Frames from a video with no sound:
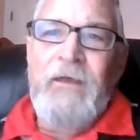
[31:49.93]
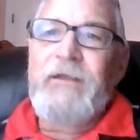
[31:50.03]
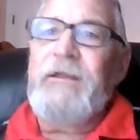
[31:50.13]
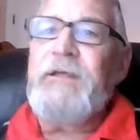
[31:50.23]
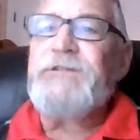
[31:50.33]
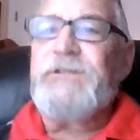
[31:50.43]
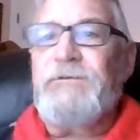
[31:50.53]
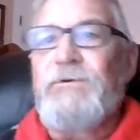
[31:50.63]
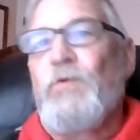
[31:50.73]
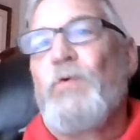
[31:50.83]
needs
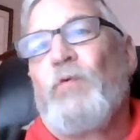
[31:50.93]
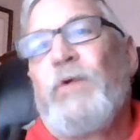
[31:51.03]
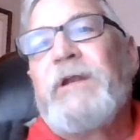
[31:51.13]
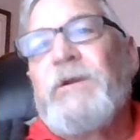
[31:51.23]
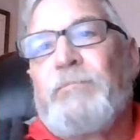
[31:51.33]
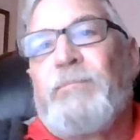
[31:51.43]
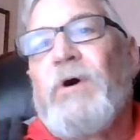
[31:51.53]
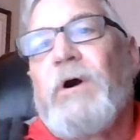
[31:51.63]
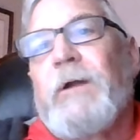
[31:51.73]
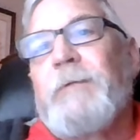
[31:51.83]
to read a
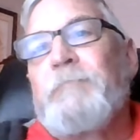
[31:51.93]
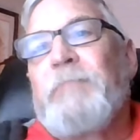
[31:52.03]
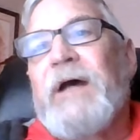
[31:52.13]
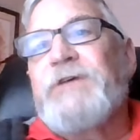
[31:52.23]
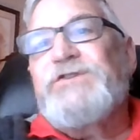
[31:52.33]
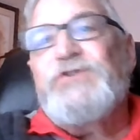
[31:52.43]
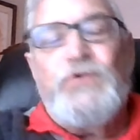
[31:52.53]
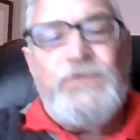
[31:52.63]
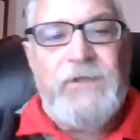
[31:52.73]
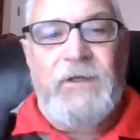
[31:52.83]
book by
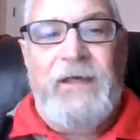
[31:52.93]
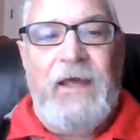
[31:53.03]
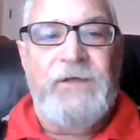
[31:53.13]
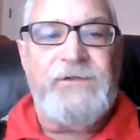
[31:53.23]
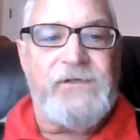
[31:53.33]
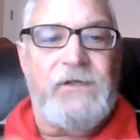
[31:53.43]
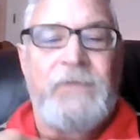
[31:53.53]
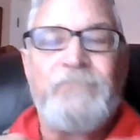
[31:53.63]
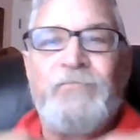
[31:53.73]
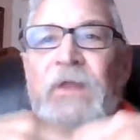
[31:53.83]
Susan Casey,
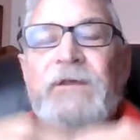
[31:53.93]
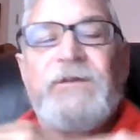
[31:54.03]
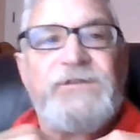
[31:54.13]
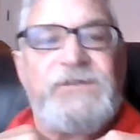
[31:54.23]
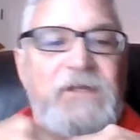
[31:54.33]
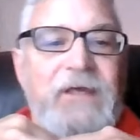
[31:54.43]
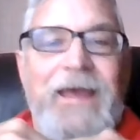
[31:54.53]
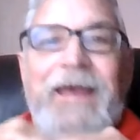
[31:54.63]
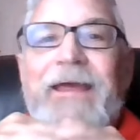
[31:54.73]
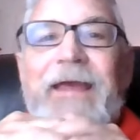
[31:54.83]
Casey.